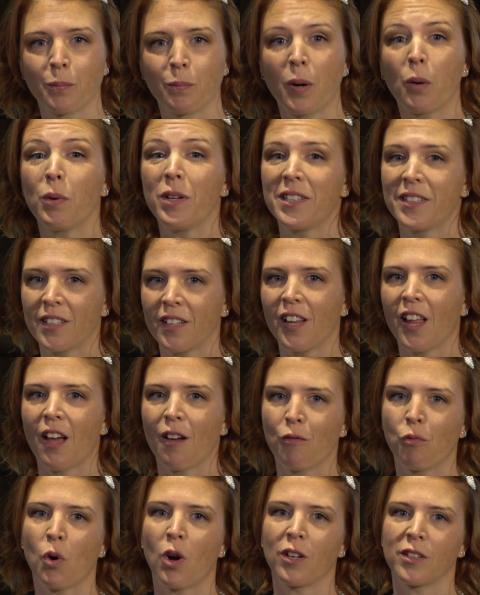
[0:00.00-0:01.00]
but we still
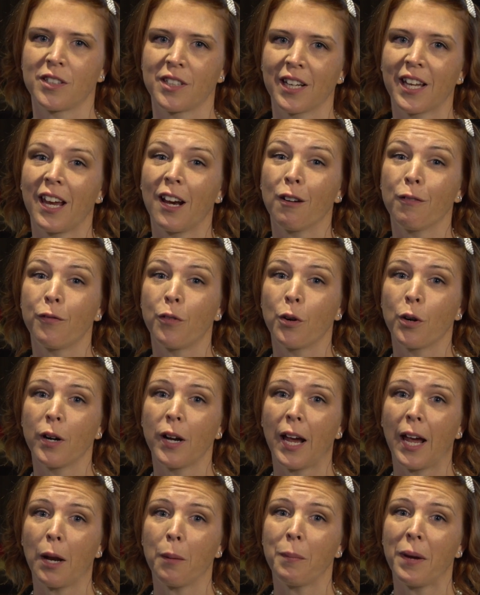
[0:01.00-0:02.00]
have walls to care
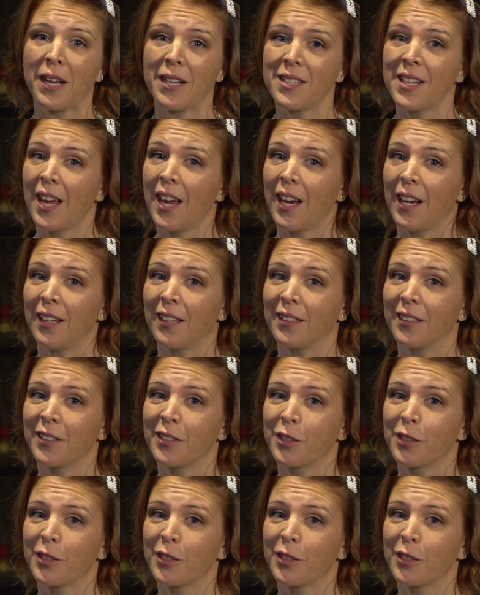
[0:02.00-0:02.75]
for and maintain